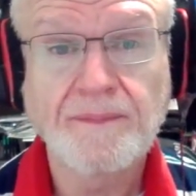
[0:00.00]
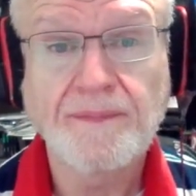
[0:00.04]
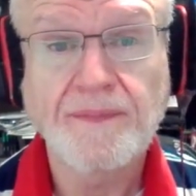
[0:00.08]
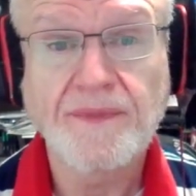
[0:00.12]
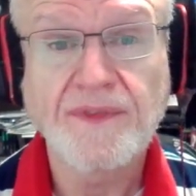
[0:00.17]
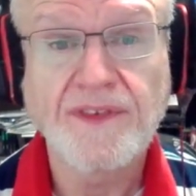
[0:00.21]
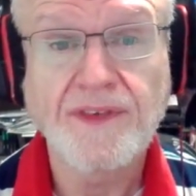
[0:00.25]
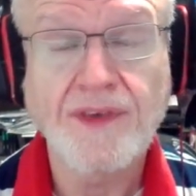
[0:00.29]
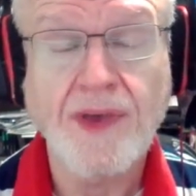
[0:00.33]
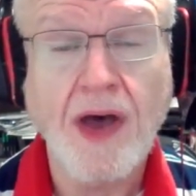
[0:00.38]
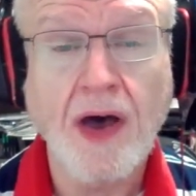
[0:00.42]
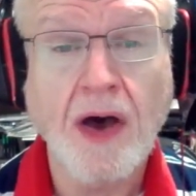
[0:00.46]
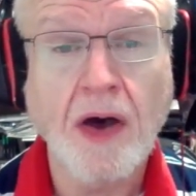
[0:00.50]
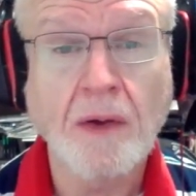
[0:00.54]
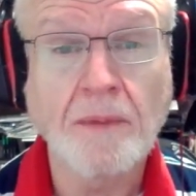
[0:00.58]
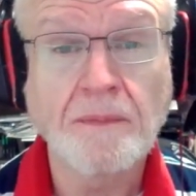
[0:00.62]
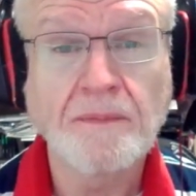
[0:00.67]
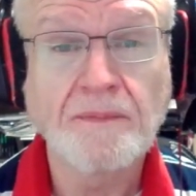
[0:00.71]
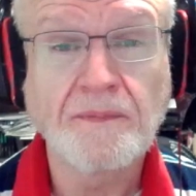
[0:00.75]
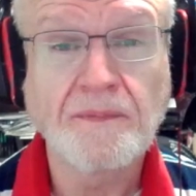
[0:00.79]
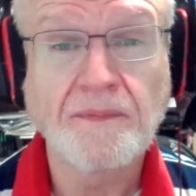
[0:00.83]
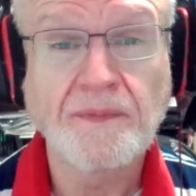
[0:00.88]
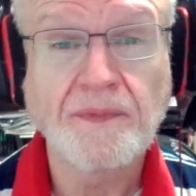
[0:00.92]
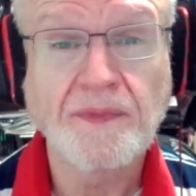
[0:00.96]
So
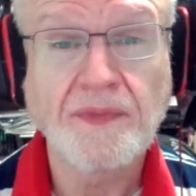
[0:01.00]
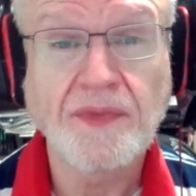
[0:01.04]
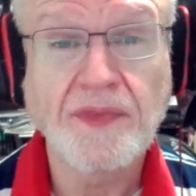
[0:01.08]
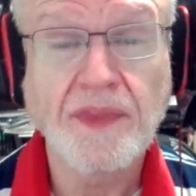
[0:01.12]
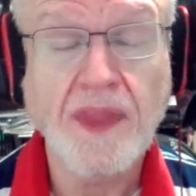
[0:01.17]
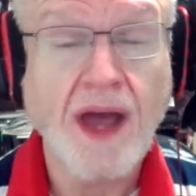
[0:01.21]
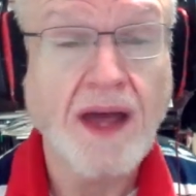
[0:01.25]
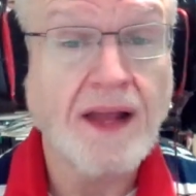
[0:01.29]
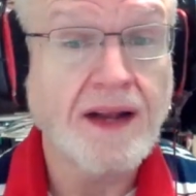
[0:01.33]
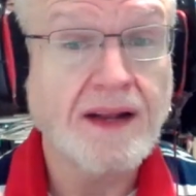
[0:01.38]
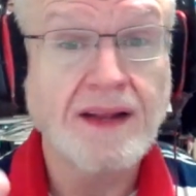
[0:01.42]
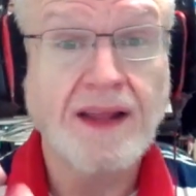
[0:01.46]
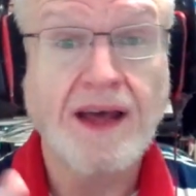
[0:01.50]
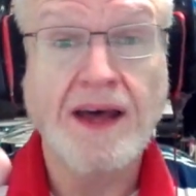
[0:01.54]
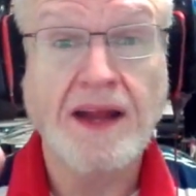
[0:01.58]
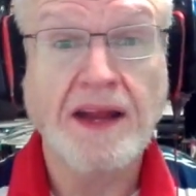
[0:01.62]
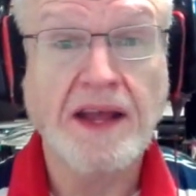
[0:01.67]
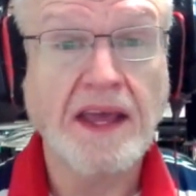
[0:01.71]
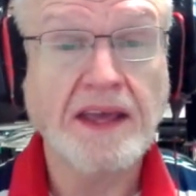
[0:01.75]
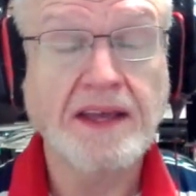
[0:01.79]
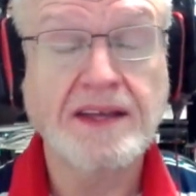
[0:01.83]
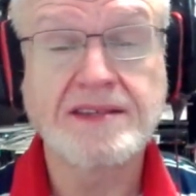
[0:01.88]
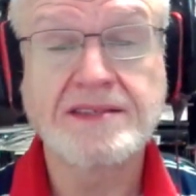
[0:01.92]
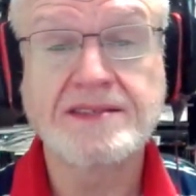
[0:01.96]
not a lot
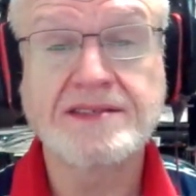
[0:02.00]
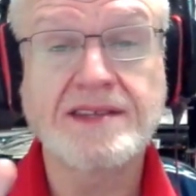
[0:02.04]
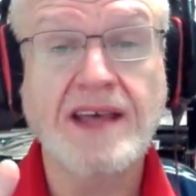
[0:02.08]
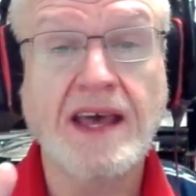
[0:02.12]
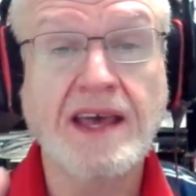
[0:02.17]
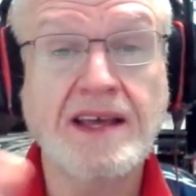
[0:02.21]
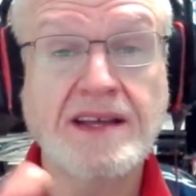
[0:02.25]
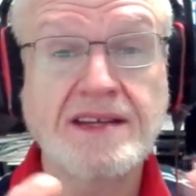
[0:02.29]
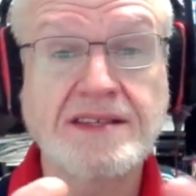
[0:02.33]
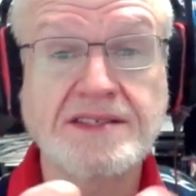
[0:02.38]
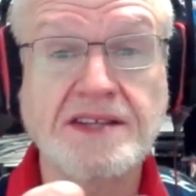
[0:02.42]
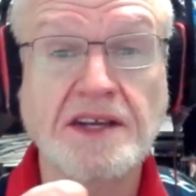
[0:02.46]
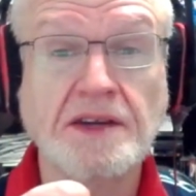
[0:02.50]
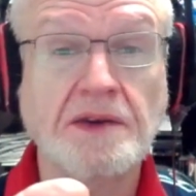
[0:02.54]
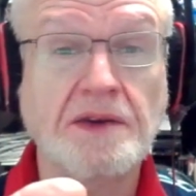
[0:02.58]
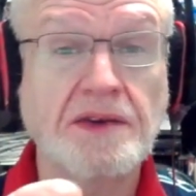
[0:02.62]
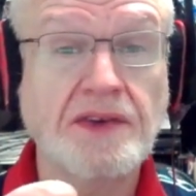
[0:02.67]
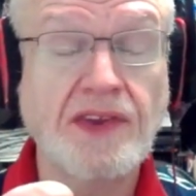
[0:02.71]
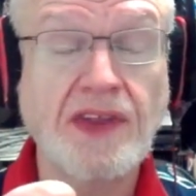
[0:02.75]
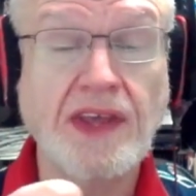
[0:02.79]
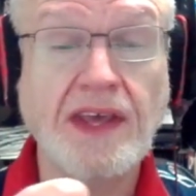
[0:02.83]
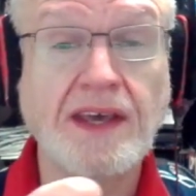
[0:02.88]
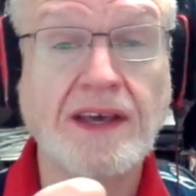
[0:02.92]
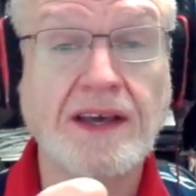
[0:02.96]
I can say is a
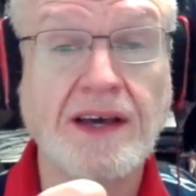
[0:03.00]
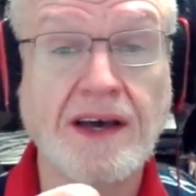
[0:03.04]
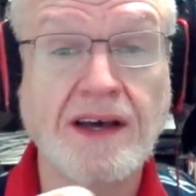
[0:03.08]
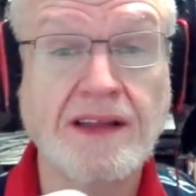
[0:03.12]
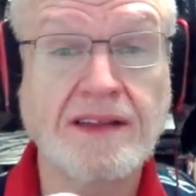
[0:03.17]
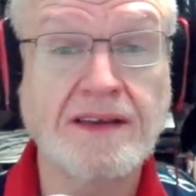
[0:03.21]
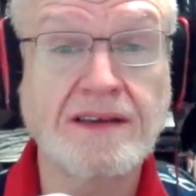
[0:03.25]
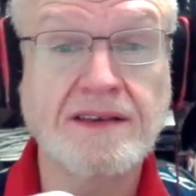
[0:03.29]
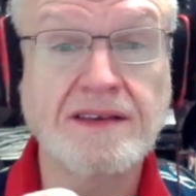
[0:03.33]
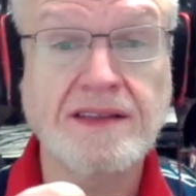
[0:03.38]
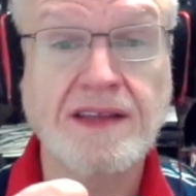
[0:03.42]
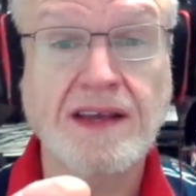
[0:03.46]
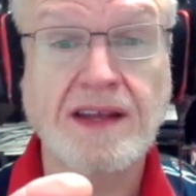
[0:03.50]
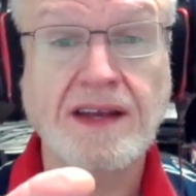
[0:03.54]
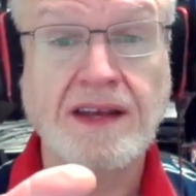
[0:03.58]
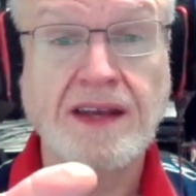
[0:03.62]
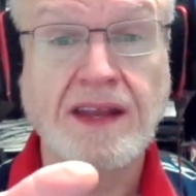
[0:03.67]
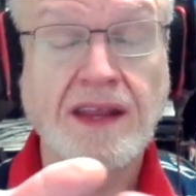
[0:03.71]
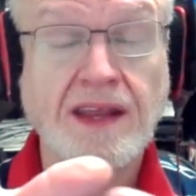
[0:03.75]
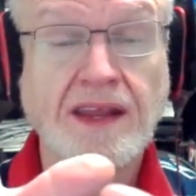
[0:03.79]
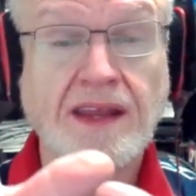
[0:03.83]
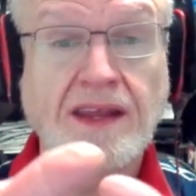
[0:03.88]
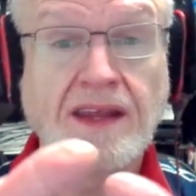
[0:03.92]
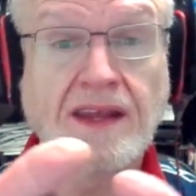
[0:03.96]
critique other than
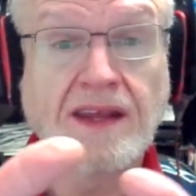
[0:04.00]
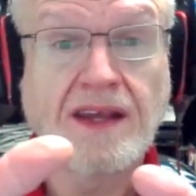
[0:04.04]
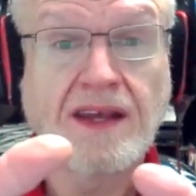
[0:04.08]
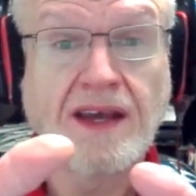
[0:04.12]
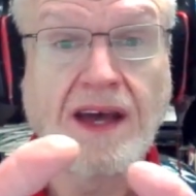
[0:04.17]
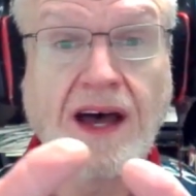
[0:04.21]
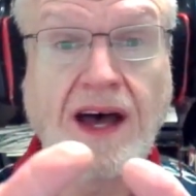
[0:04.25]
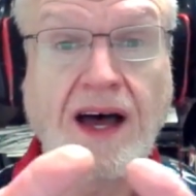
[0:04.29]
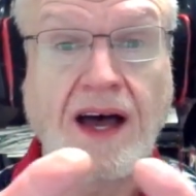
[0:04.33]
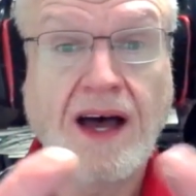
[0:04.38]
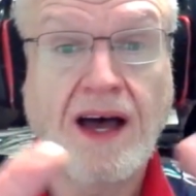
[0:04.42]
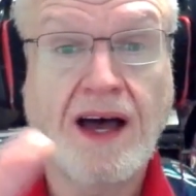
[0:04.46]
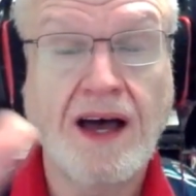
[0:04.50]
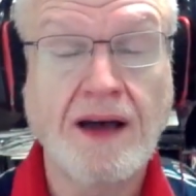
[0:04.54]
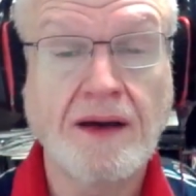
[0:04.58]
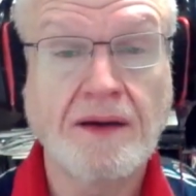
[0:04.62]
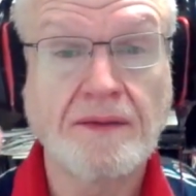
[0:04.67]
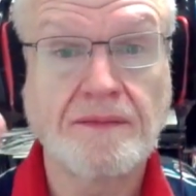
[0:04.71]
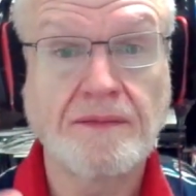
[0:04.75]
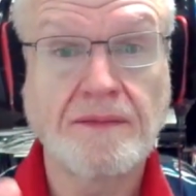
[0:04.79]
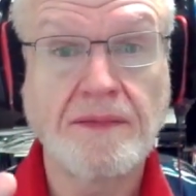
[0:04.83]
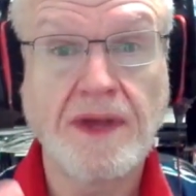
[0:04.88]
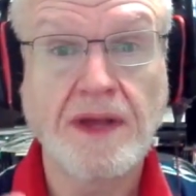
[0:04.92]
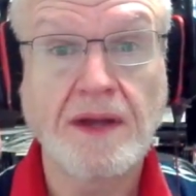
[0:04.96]
uh,
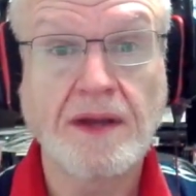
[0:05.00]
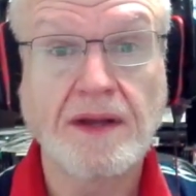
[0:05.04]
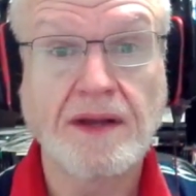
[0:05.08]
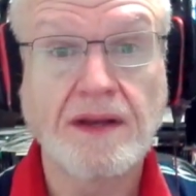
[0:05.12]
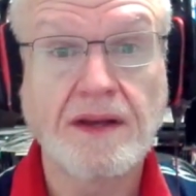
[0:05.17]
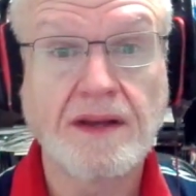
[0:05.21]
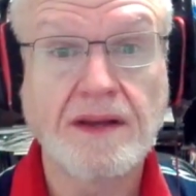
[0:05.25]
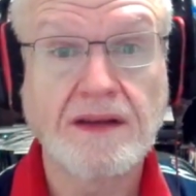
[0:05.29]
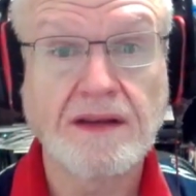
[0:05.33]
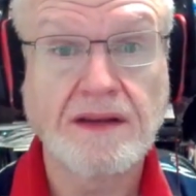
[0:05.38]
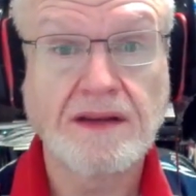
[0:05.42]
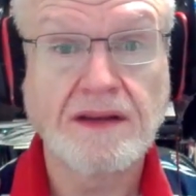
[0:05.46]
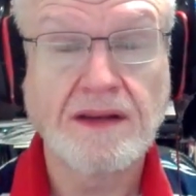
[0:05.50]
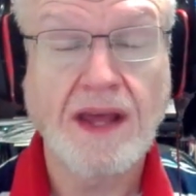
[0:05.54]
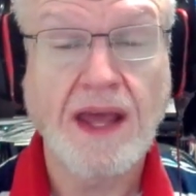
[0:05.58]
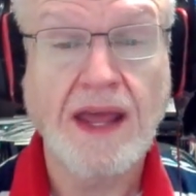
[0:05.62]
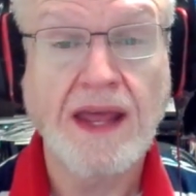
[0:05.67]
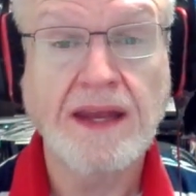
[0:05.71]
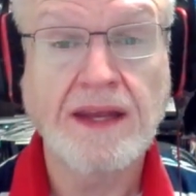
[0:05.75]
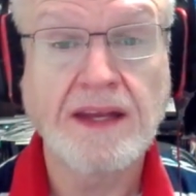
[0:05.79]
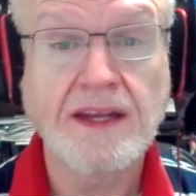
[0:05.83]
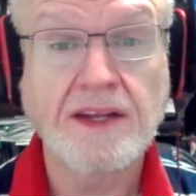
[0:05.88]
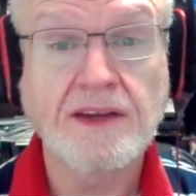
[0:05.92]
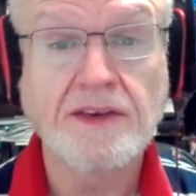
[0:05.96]
it
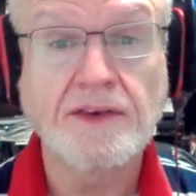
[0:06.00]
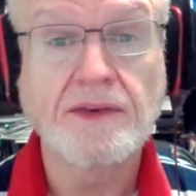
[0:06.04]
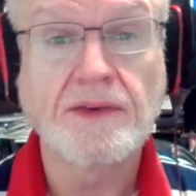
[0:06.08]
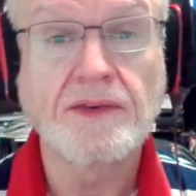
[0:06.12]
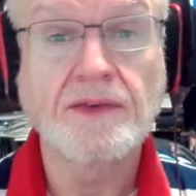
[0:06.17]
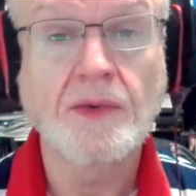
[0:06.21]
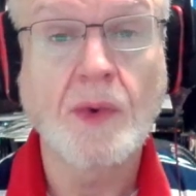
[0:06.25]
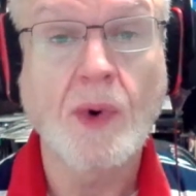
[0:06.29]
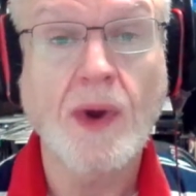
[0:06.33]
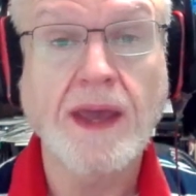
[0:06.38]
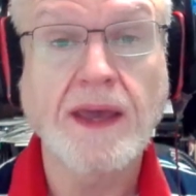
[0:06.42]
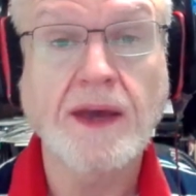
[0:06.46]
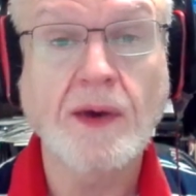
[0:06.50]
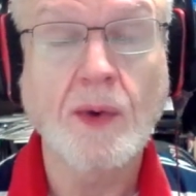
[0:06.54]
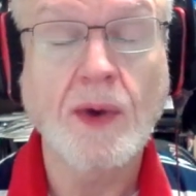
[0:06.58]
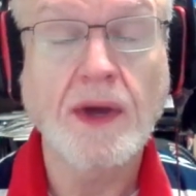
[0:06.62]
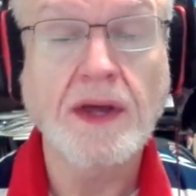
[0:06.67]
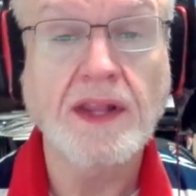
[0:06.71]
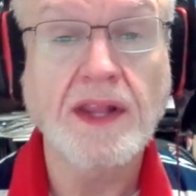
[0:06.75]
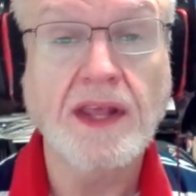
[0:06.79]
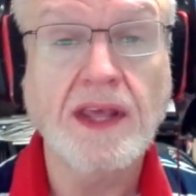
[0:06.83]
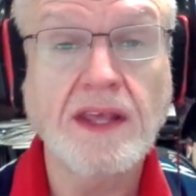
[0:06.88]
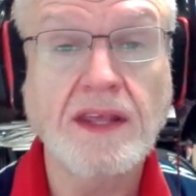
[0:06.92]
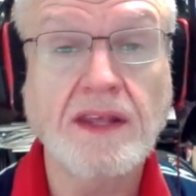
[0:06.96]
ended quite
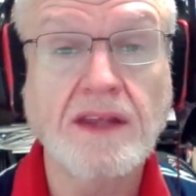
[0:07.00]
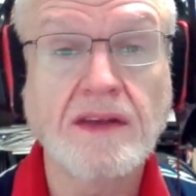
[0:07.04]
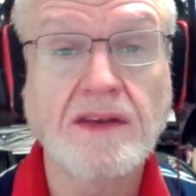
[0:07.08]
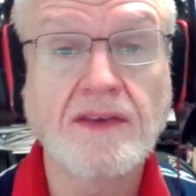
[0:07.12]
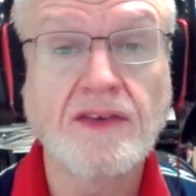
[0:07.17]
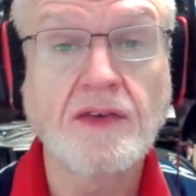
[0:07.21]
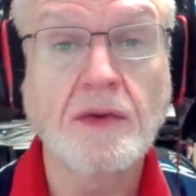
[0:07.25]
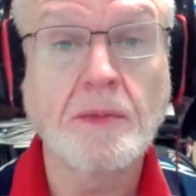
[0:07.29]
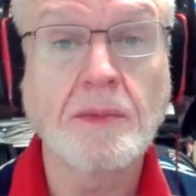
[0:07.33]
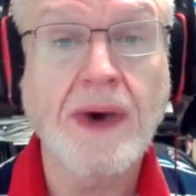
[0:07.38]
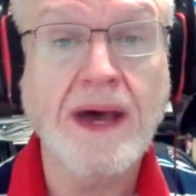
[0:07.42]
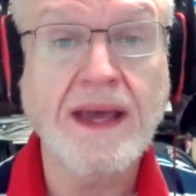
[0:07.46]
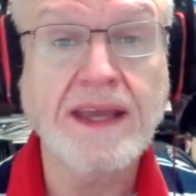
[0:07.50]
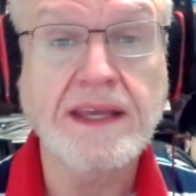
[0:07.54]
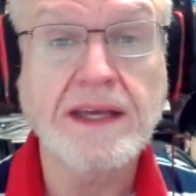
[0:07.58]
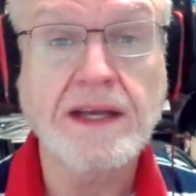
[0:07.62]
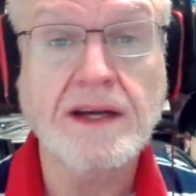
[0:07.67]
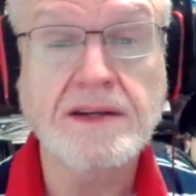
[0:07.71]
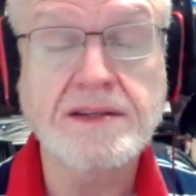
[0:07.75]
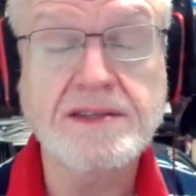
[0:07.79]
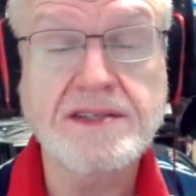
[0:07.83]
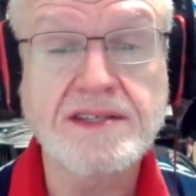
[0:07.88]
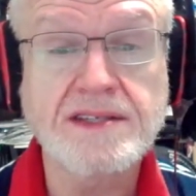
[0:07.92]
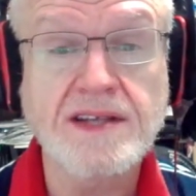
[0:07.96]
quickly to my
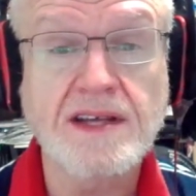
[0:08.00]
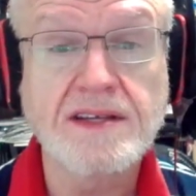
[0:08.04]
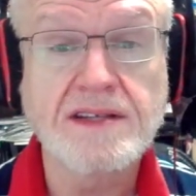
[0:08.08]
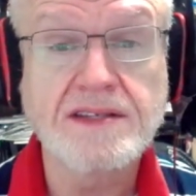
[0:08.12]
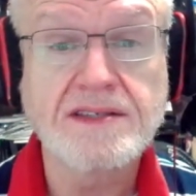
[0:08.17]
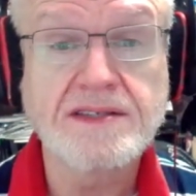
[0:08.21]
ears.